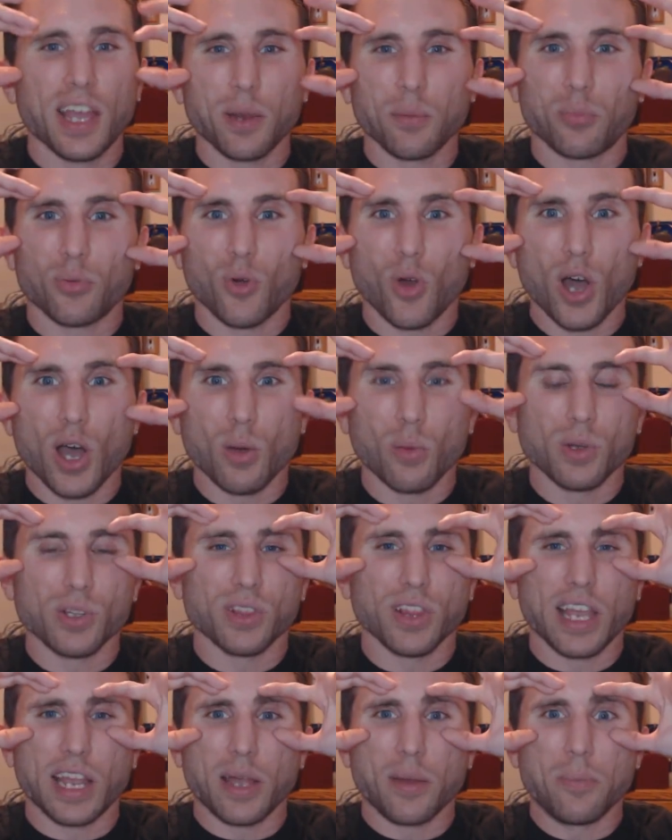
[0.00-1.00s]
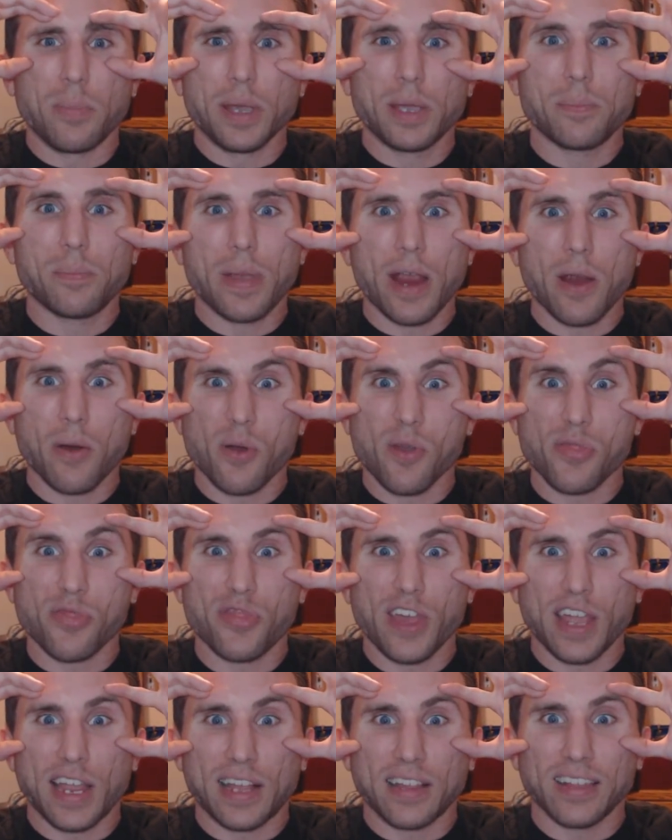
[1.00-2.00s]
like, Braun with, like, a big pair of
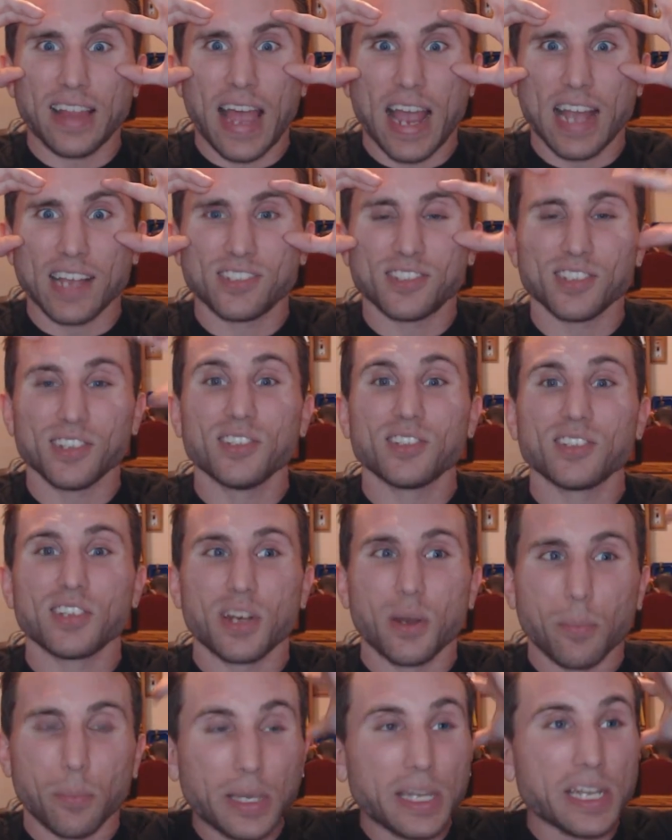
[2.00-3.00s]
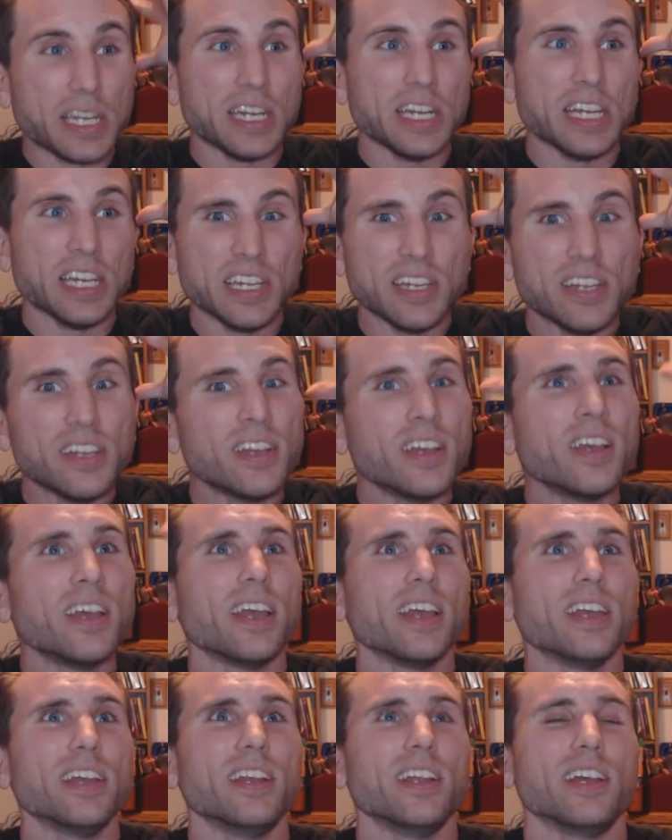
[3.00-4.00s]
thick glasses and a beanie?
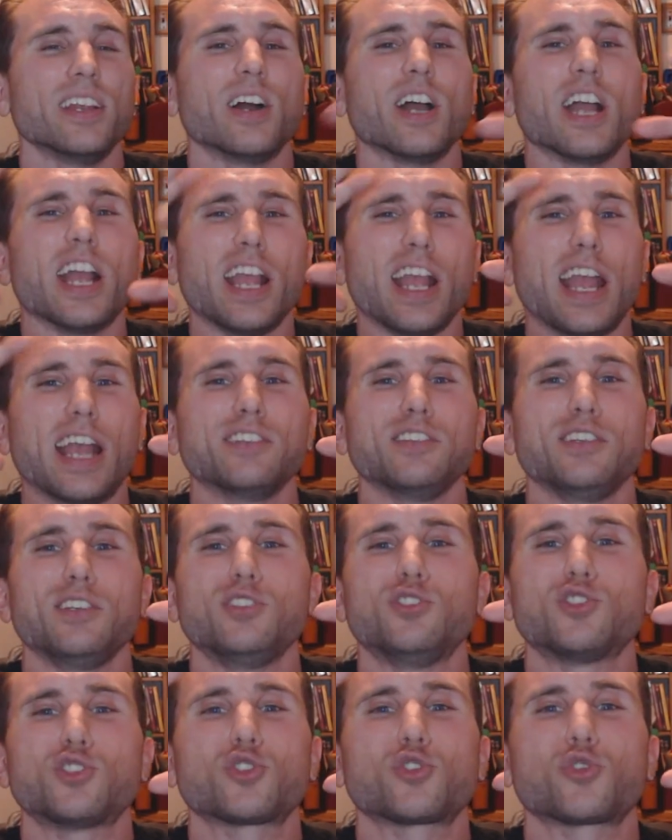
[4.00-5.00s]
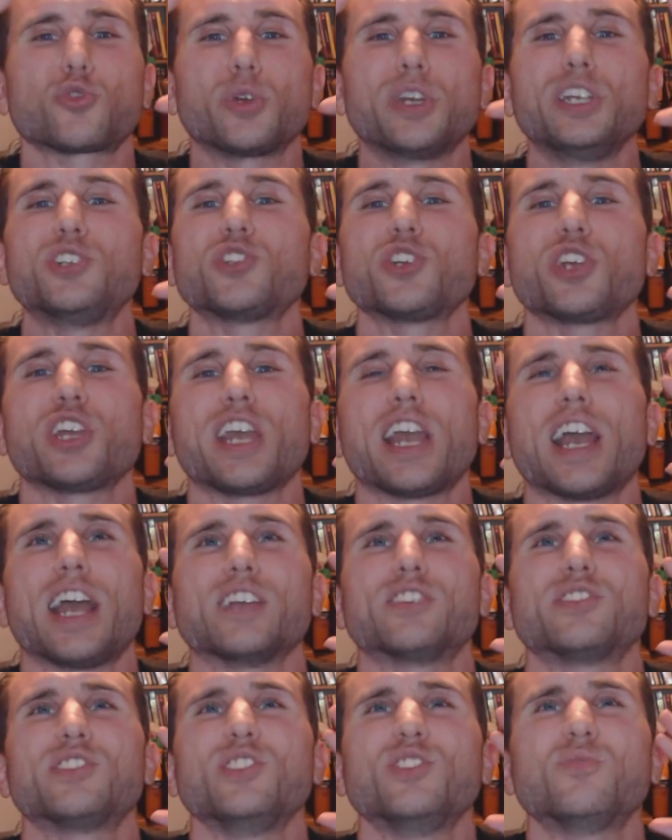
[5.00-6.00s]
You know, as he's screeching
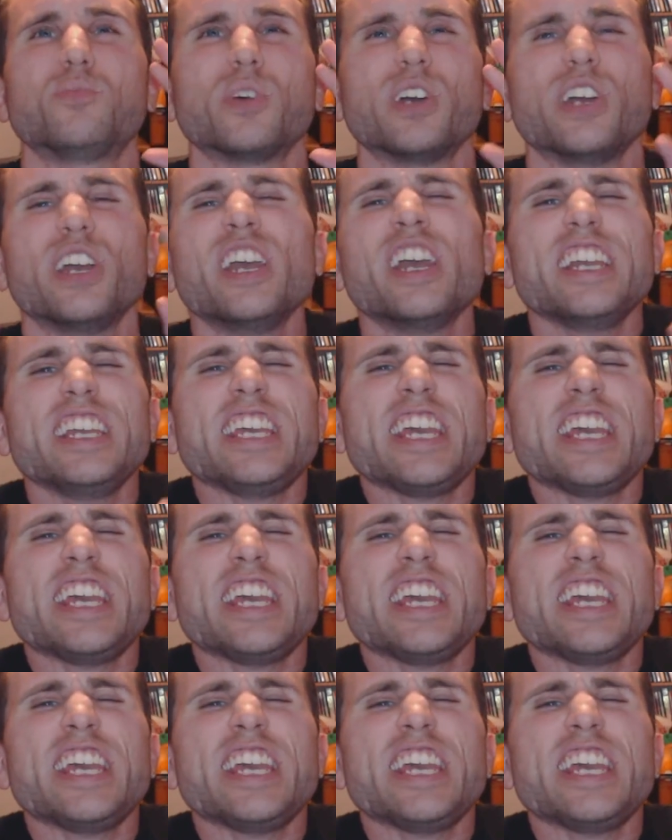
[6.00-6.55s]
as he's pushing